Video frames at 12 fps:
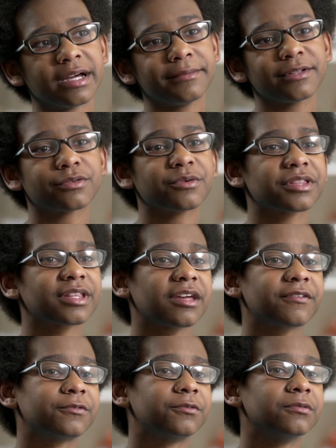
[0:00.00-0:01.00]
I'm just always
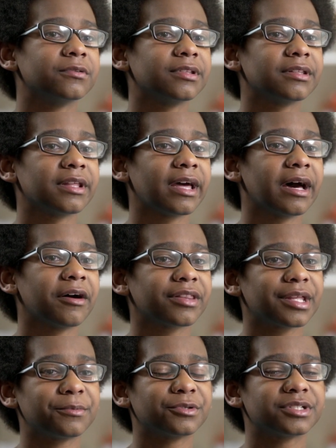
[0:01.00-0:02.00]
thankful that I
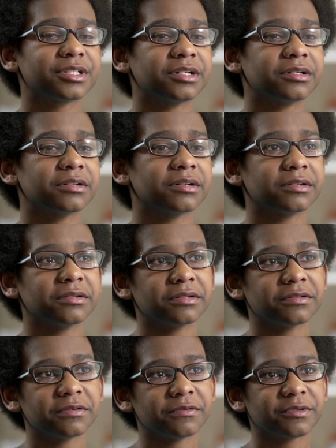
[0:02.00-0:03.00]
was able to
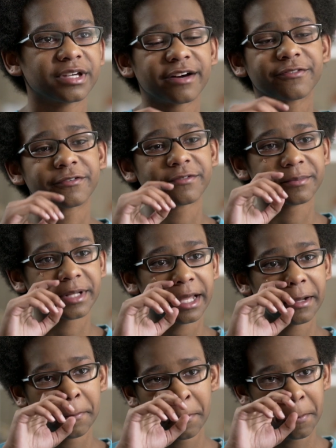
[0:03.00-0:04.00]
recover from
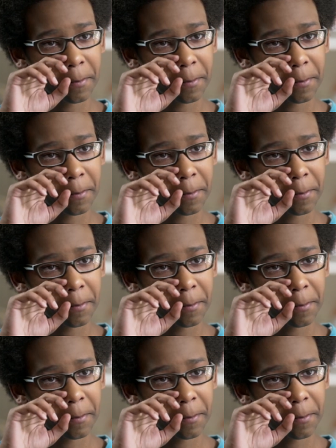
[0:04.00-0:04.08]
that.